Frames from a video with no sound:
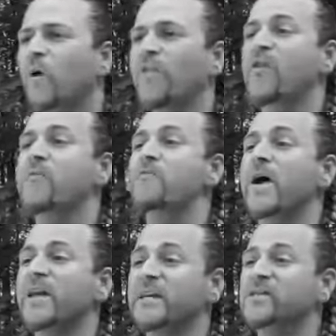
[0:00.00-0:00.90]
While there are
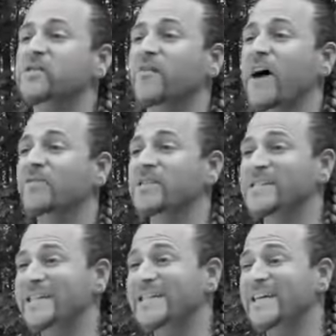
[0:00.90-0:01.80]
many survival
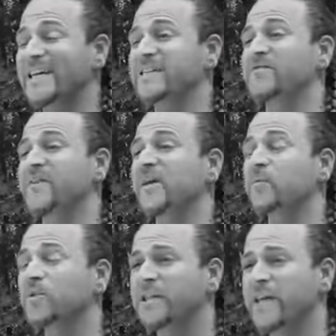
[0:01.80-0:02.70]
seed kits
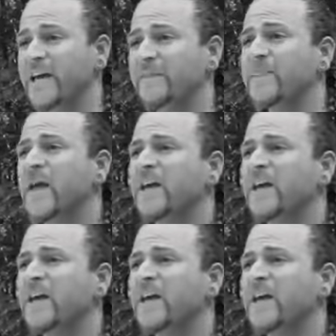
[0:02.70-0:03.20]
available today,